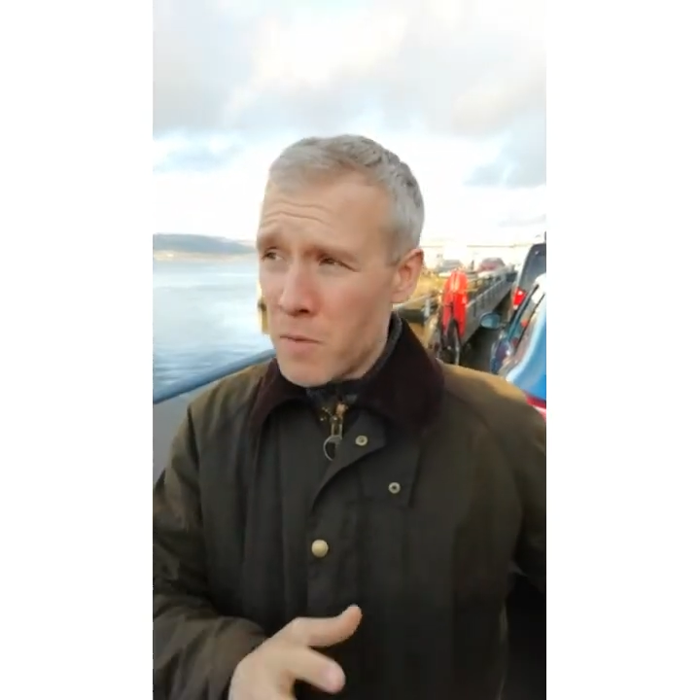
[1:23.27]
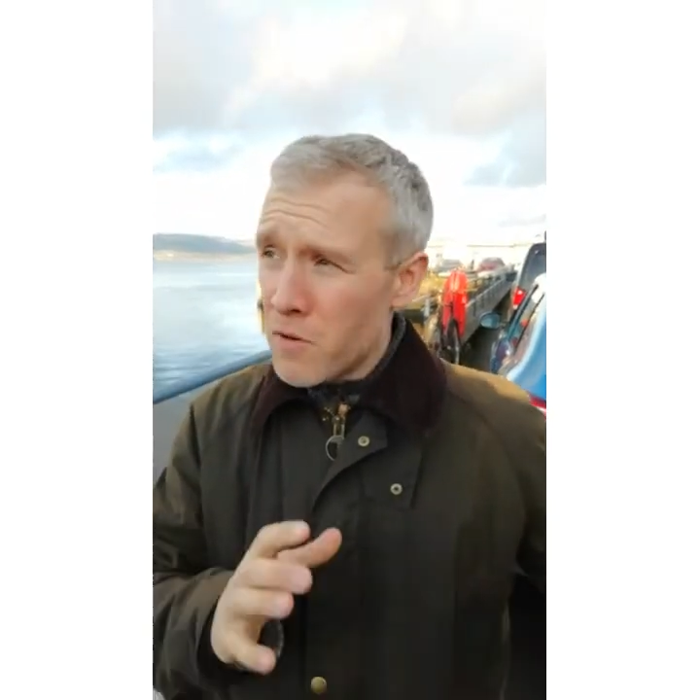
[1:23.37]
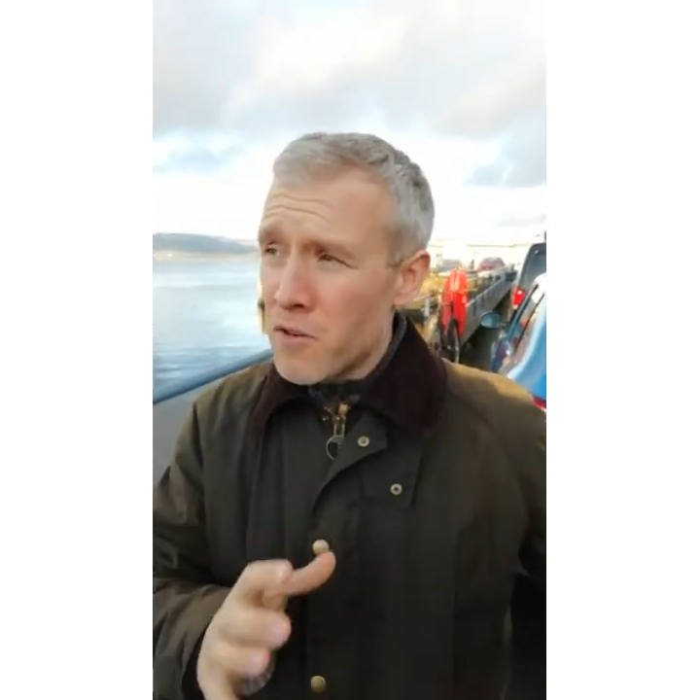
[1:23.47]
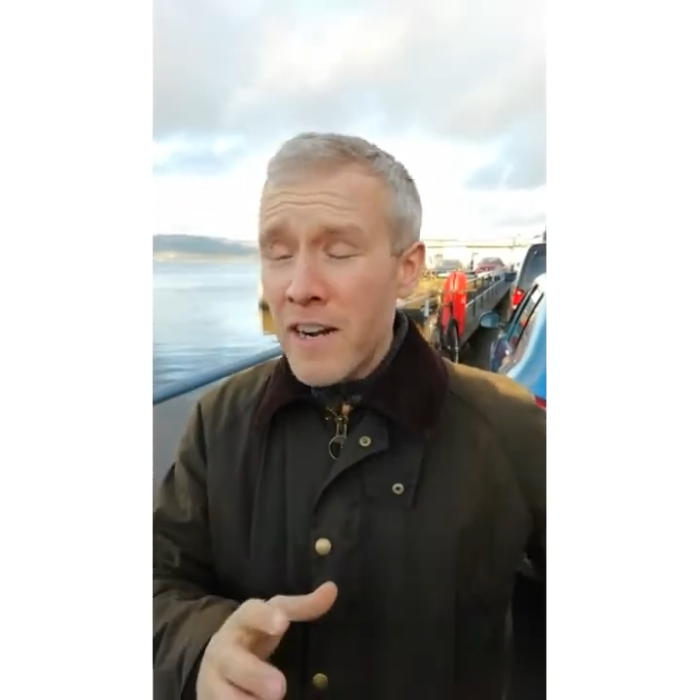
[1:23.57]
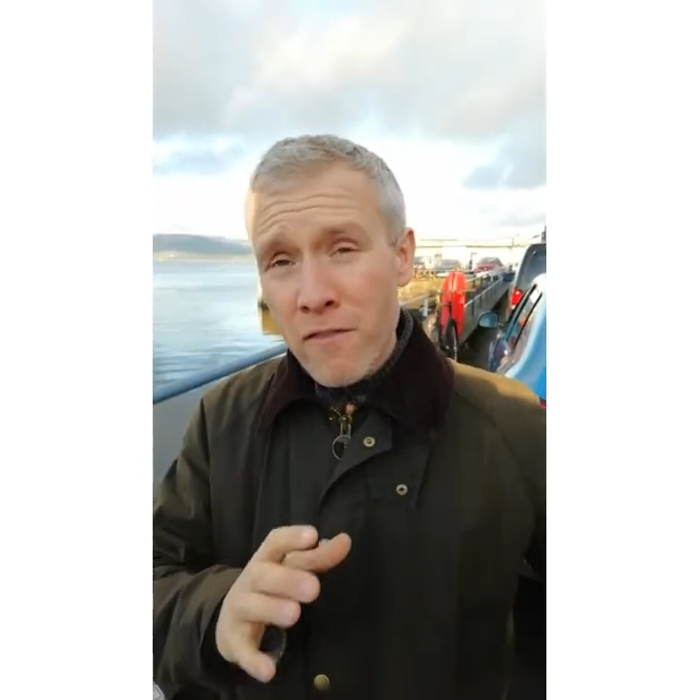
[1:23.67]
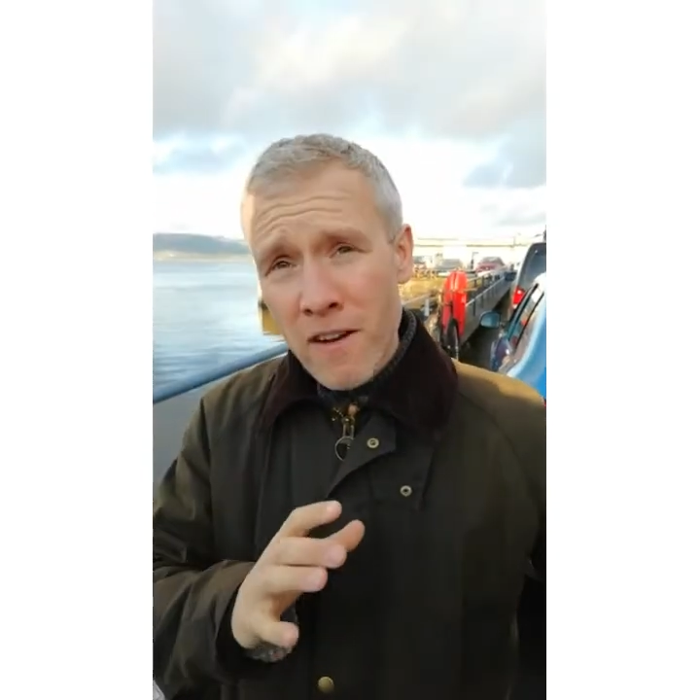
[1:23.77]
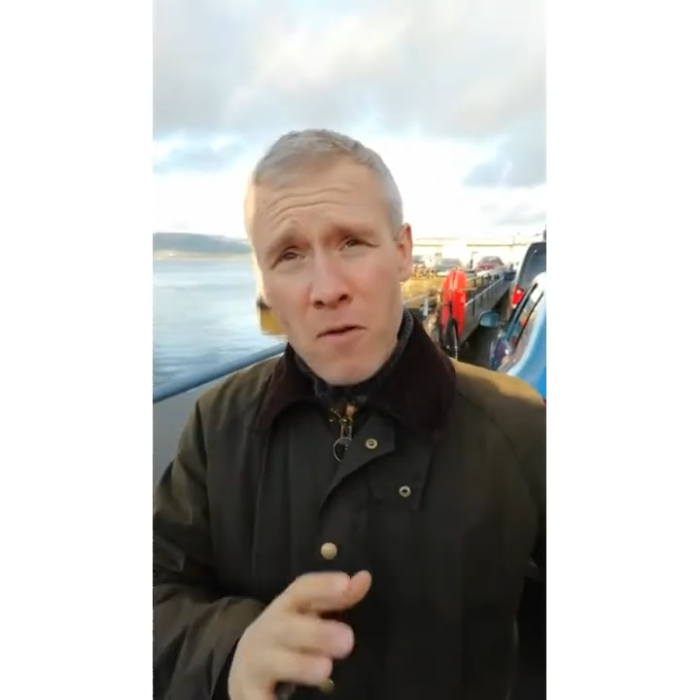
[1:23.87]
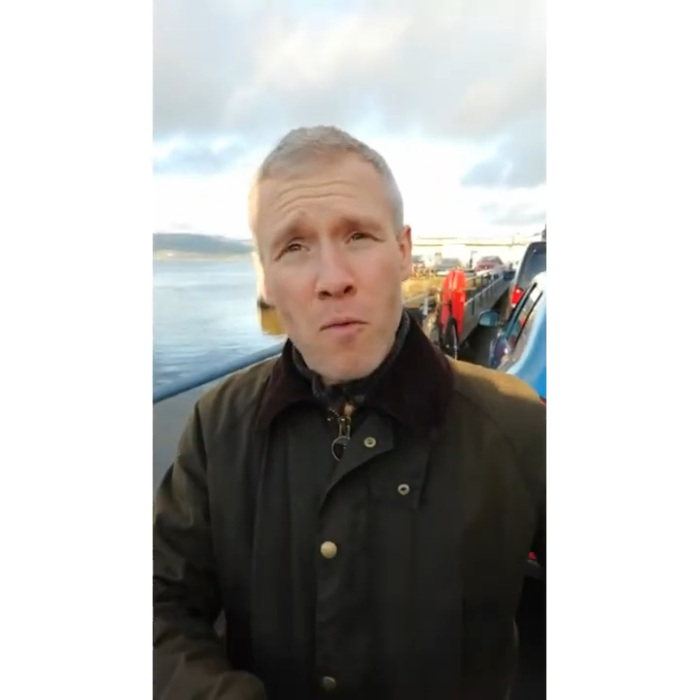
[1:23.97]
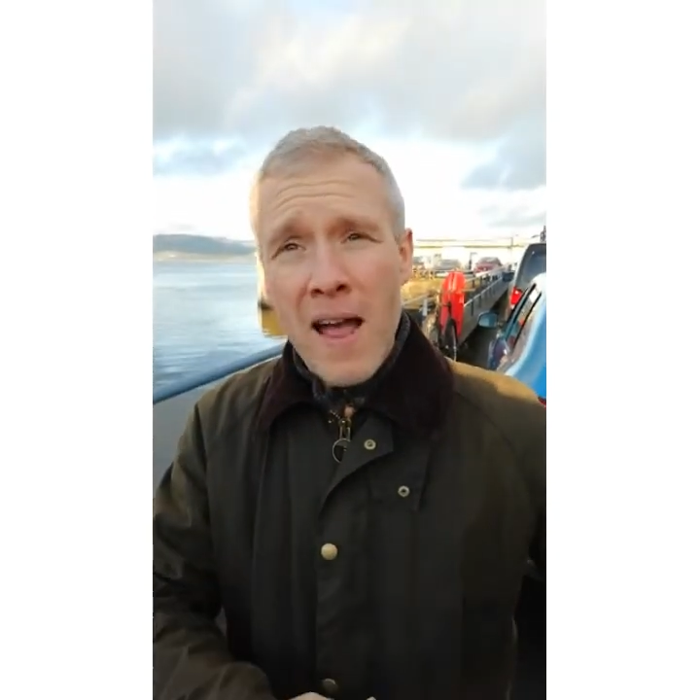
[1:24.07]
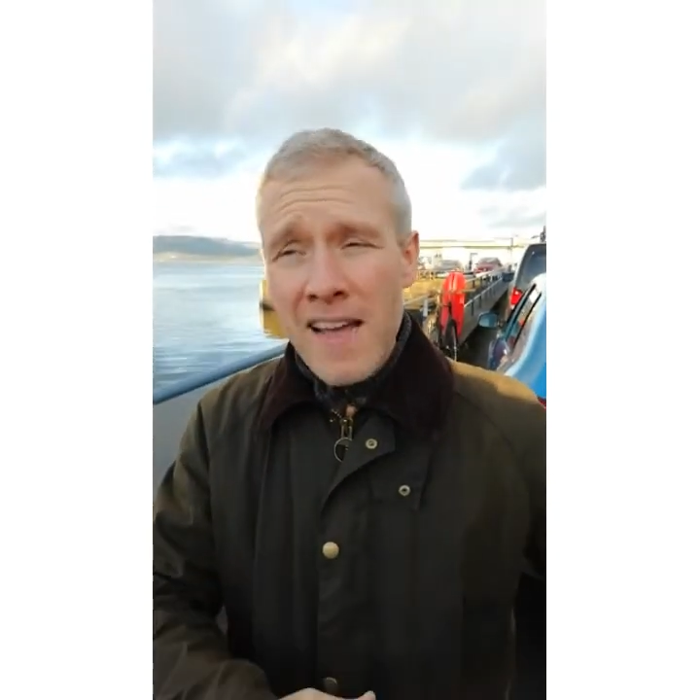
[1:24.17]
and we're already very
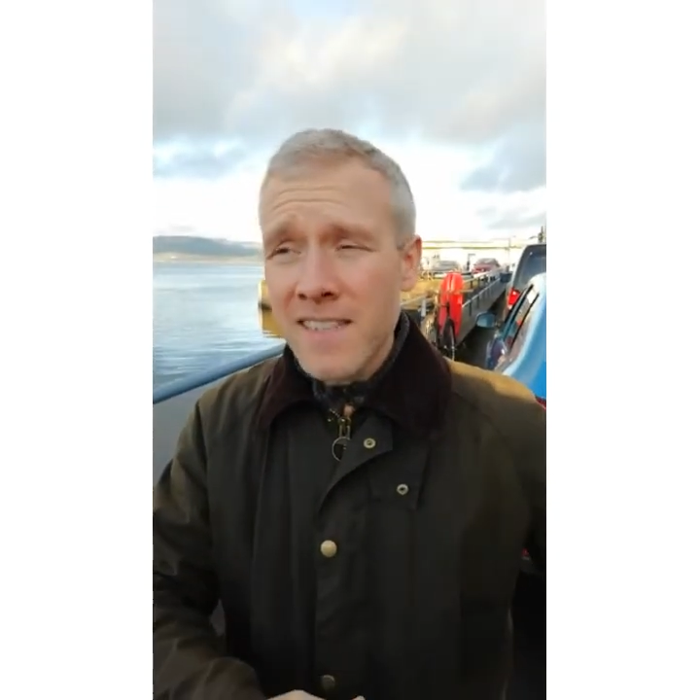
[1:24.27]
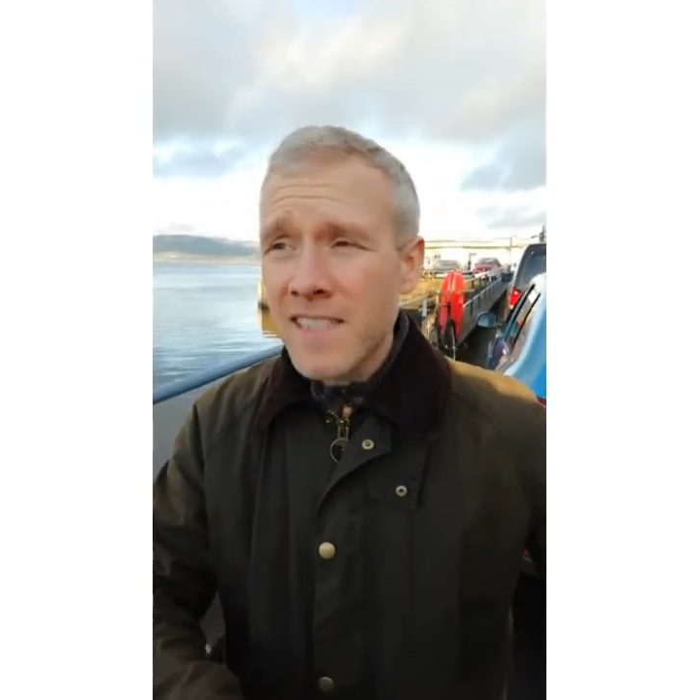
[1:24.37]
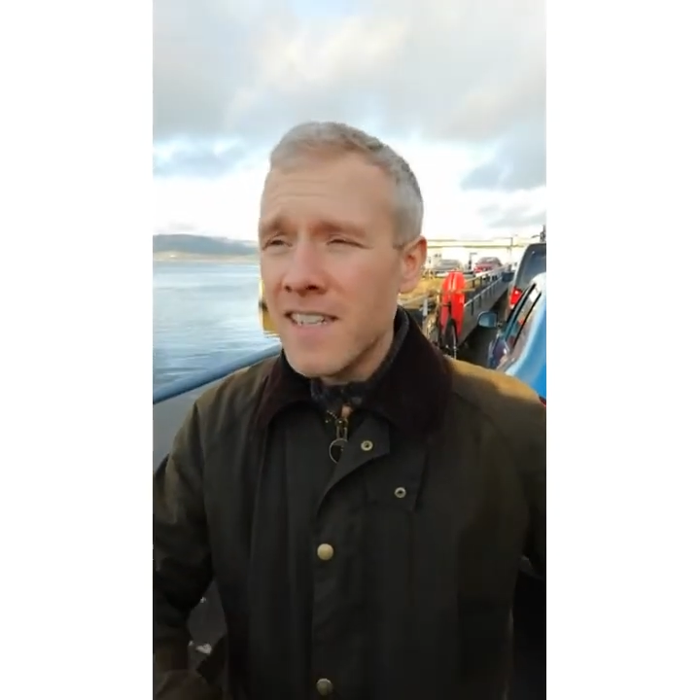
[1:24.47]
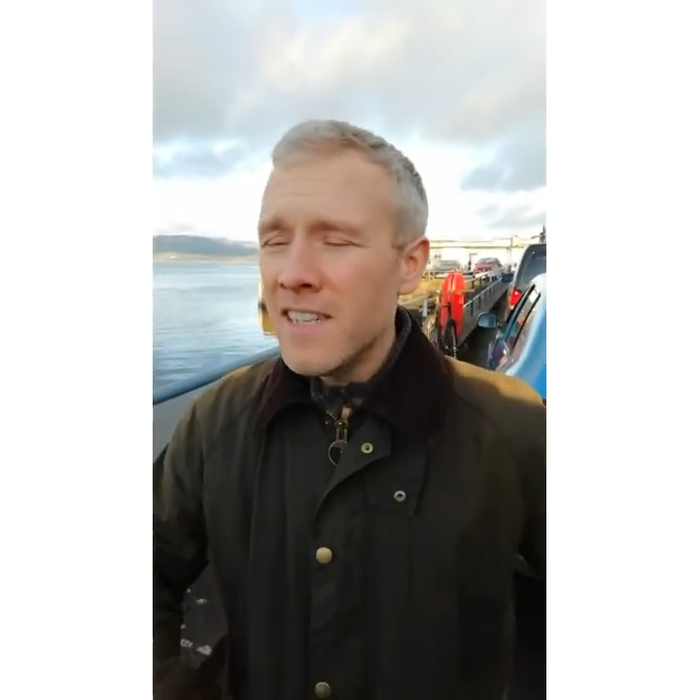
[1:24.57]
wet.